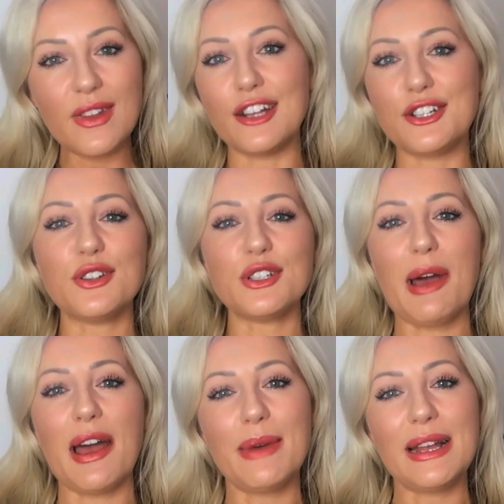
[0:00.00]
I talked
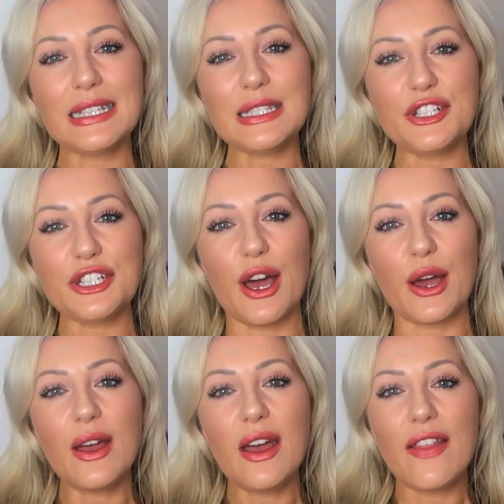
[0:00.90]
about in my last video
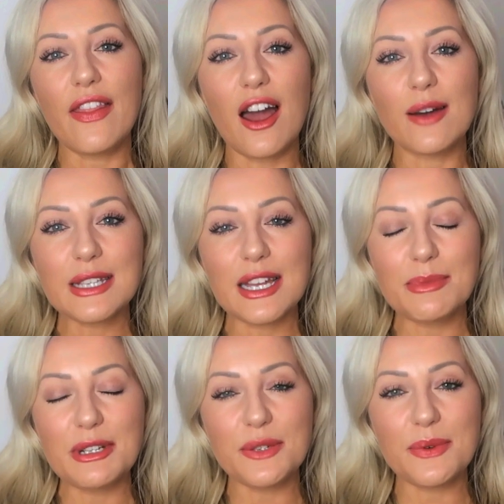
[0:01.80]
that I was going
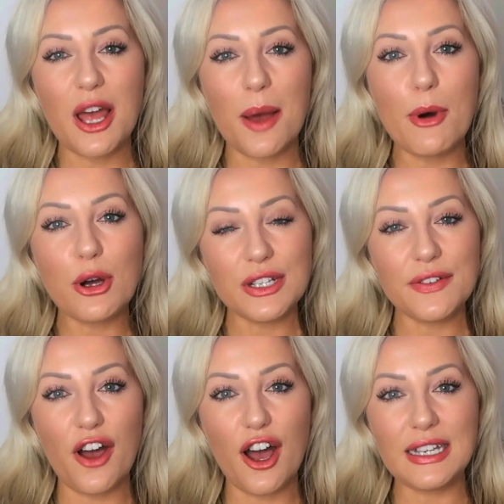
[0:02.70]
to be doing a
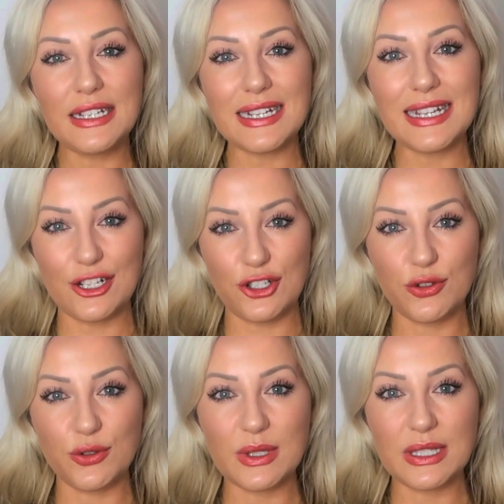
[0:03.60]
modified
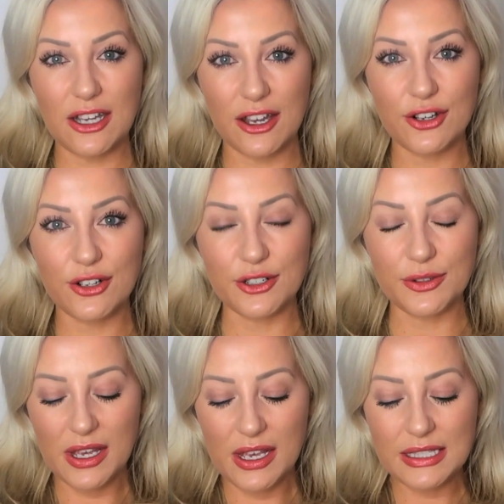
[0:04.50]
natural
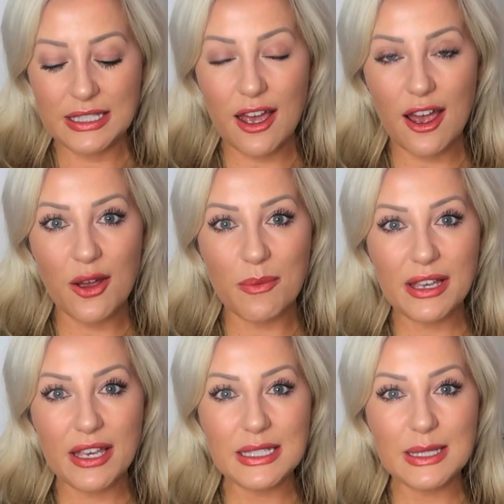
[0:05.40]
cycle. So
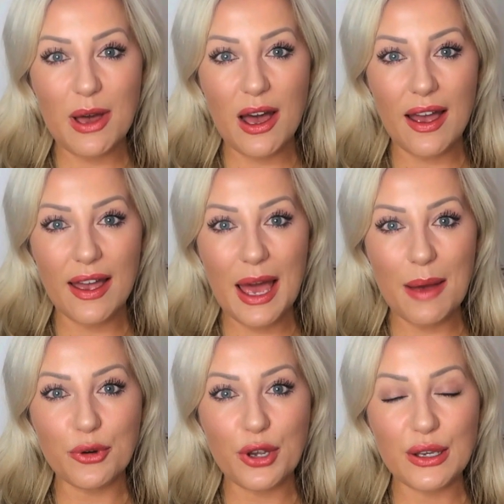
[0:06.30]
because my
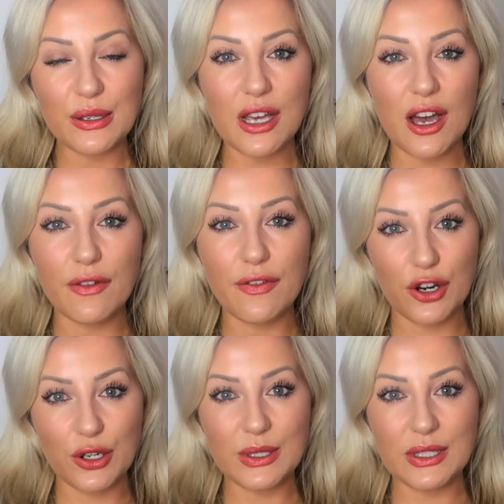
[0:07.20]
embryos are
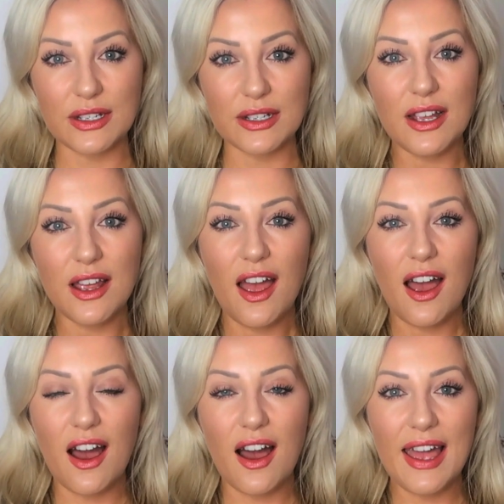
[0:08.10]
frozen,
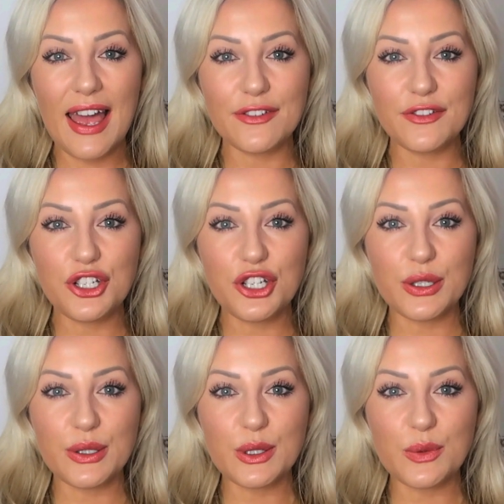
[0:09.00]
I have to
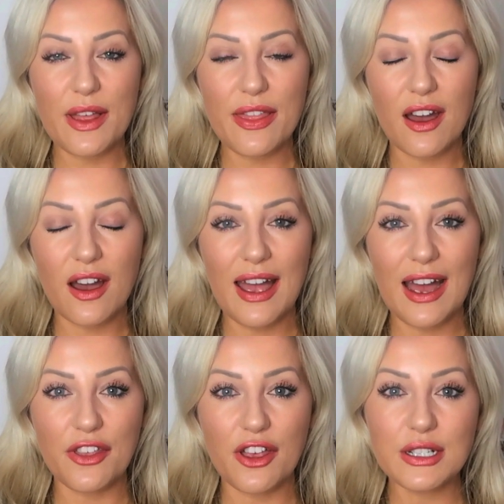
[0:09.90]
choose whether I
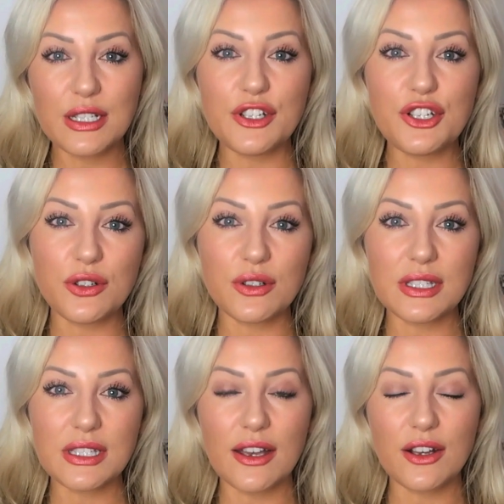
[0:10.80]
have the
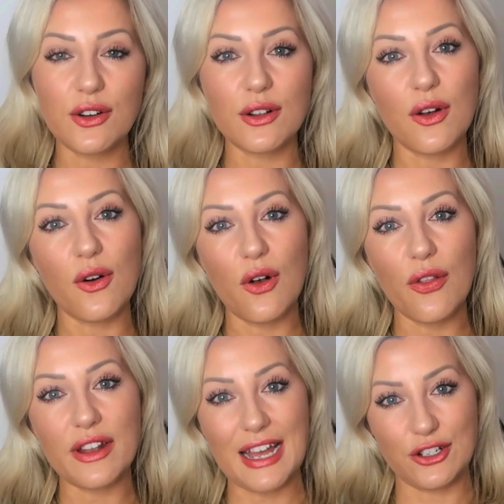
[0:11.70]
artificial cycle
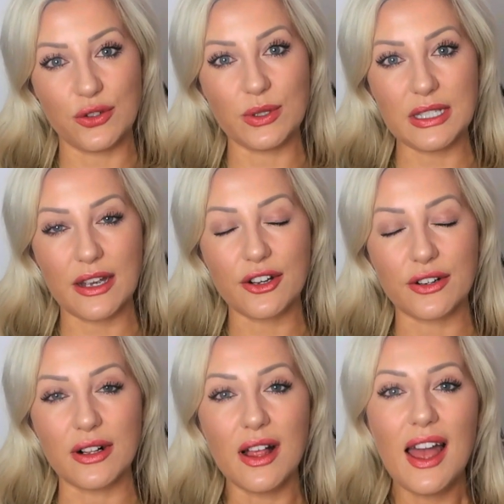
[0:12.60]
or the natural
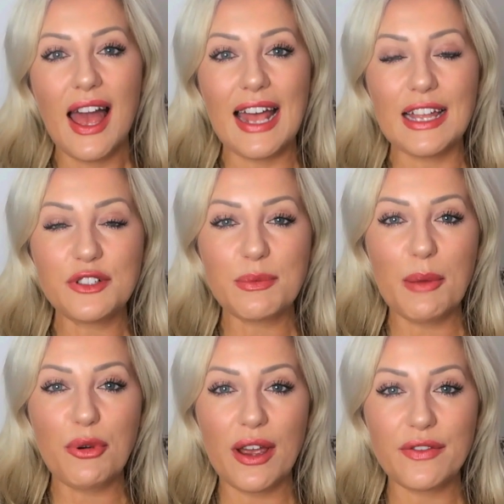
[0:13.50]
cycle. And after
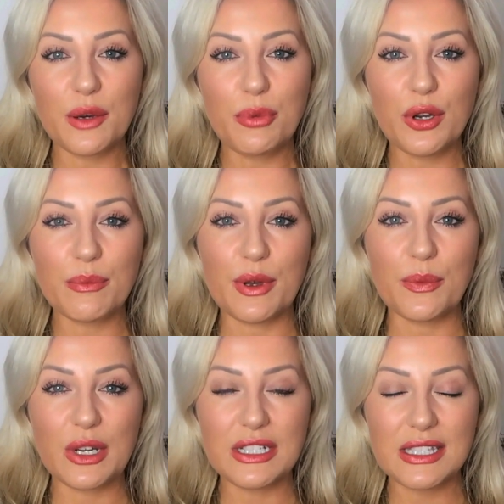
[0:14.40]
my private
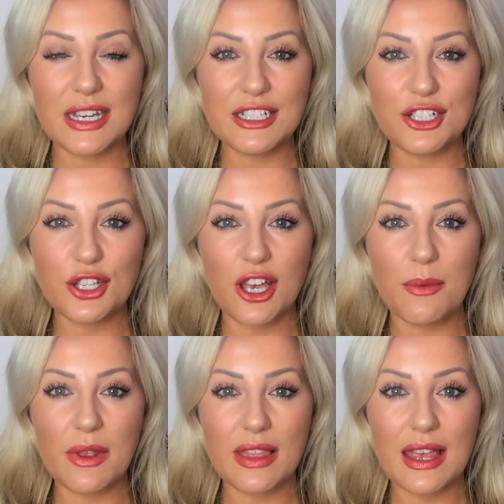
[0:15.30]
appointment, we decided to
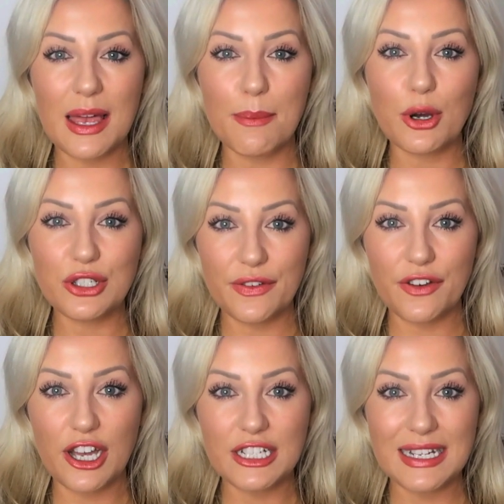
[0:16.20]
go with the
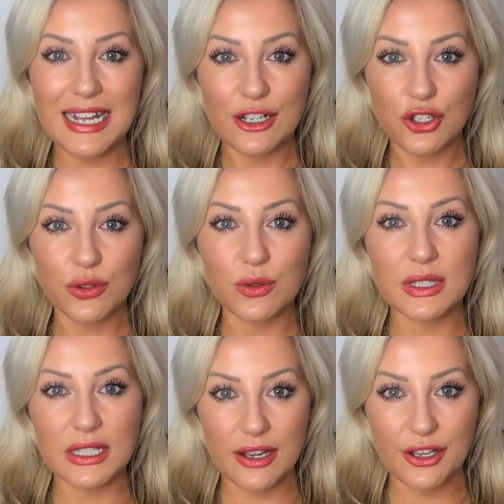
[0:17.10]
modified
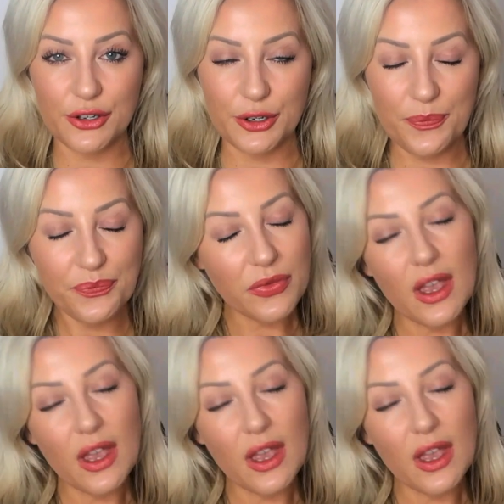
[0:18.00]
natural cycle.